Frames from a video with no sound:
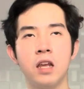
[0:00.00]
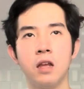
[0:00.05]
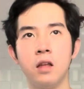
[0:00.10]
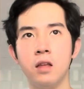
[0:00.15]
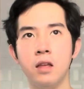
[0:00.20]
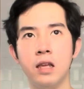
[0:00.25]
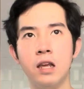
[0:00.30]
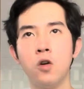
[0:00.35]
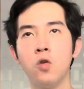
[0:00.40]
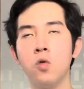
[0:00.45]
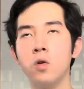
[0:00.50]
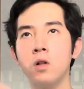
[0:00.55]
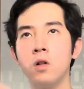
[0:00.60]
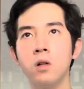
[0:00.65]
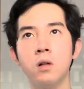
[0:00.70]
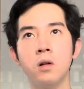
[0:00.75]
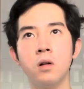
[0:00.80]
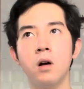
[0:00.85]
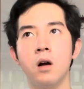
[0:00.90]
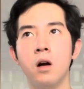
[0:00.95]

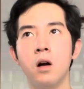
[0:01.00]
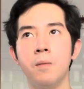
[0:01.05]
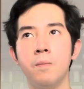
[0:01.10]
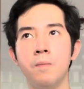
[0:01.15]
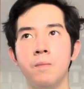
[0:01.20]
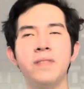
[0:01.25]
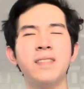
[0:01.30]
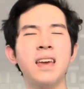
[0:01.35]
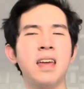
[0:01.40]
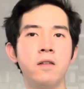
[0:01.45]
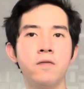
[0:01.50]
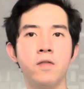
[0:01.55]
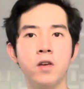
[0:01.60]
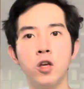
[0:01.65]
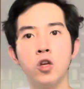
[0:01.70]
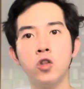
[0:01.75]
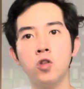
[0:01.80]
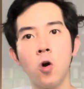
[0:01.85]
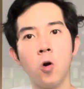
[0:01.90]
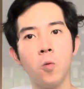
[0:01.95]
equal, it's kind of a
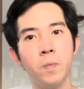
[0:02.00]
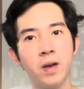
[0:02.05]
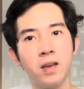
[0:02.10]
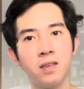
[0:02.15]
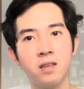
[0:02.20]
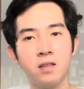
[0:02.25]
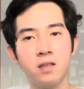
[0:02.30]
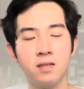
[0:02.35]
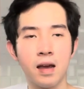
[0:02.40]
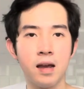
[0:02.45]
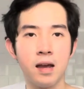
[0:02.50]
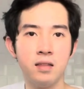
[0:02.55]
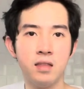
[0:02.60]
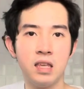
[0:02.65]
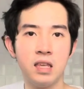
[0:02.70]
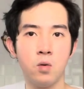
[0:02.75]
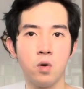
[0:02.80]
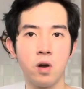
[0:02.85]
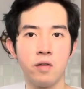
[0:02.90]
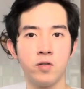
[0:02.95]
utopic
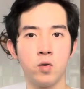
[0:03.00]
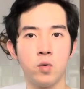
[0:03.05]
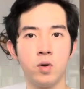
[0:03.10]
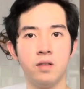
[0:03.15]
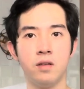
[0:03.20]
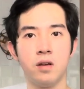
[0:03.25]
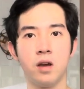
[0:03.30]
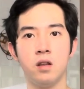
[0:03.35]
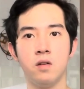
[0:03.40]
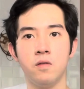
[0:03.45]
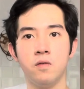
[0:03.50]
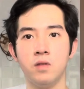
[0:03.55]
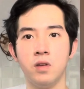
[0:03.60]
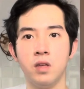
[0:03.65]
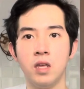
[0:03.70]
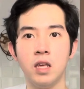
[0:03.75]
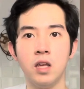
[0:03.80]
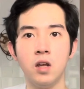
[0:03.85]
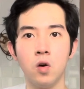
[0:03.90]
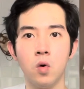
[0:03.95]
society where everyone is kind of
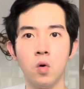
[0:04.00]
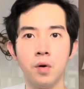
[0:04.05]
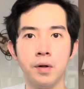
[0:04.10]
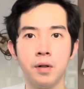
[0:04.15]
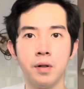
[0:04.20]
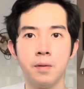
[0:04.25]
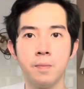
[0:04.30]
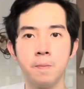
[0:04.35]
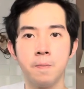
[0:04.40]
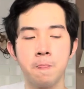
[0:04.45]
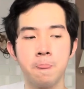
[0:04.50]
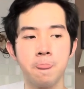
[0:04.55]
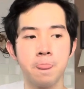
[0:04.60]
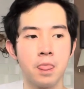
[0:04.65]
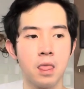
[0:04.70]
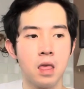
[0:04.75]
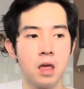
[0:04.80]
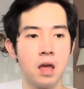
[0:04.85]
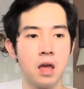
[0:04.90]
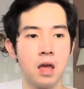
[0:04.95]
equal
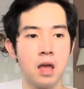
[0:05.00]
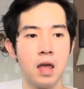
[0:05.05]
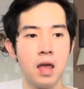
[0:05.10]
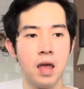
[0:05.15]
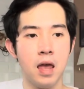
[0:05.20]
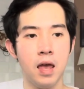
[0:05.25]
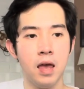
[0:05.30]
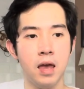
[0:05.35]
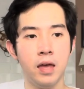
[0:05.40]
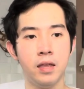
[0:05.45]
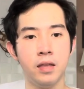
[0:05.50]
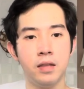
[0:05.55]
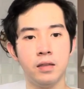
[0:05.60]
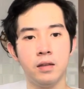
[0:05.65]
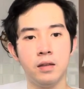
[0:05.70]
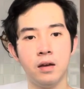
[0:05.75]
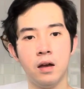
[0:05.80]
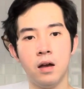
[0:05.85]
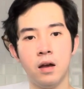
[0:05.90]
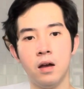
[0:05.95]

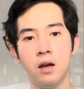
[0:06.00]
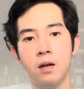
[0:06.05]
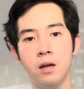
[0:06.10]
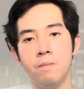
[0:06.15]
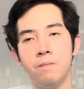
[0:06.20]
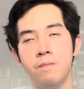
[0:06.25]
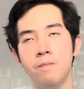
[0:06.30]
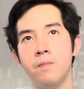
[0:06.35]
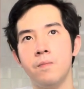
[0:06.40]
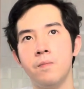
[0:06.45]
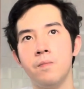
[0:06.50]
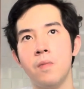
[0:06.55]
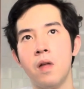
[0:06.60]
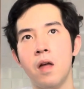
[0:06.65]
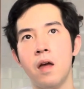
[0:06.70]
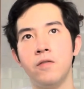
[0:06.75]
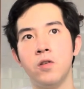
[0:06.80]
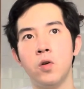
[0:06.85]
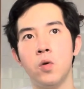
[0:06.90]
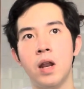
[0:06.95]
and
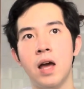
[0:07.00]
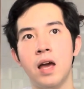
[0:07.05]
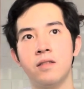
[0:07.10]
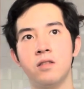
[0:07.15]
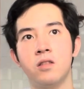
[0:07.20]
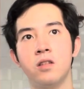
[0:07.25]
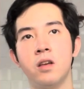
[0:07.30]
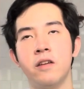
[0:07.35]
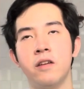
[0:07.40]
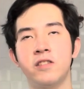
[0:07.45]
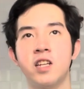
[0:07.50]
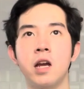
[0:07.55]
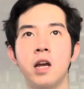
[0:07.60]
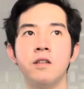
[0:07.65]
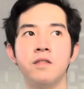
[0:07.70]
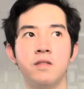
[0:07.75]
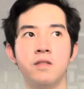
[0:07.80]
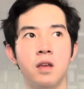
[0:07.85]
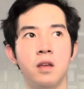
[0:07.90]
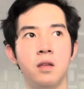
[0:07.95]
everyone has
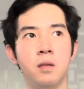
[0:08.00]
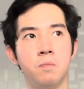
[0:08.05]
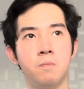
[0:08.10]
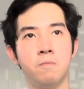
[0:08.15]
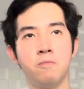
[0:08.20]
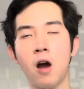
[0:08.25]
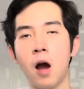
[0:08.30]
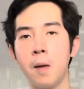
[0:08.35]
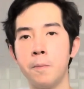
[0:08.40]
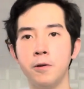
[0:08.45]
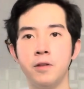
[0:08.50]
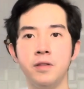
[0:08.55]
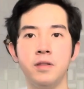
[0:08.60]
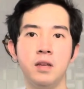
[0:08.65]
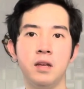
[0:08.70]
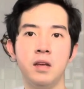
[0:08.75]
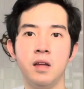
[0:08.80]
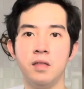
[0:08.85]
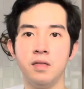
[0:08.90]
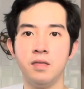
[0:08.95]
shares in
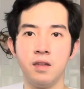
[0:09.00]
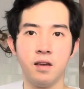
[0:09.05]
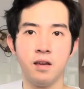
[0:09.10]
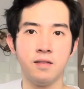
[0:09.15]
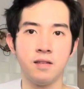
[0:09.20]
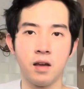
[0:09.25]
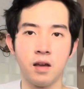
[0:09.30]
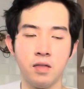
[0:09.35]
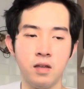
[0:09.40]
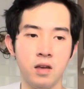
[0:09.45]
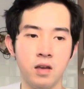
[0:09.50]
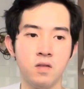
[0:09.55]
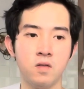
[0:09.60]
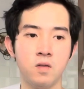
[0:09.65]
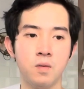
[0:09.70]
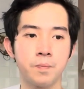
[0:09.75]
property and things like this.